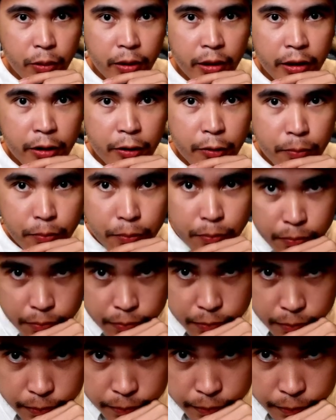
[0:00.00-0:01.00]
where you
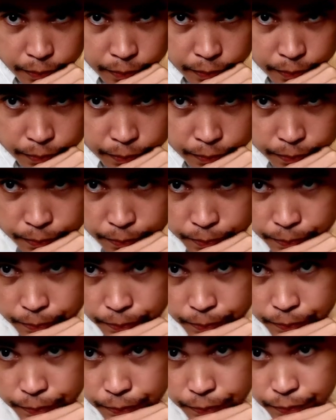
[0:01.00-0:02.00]

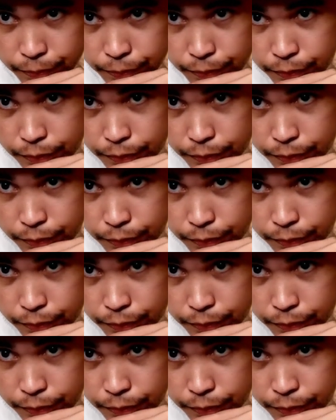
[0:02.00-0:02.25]
mm-hmm.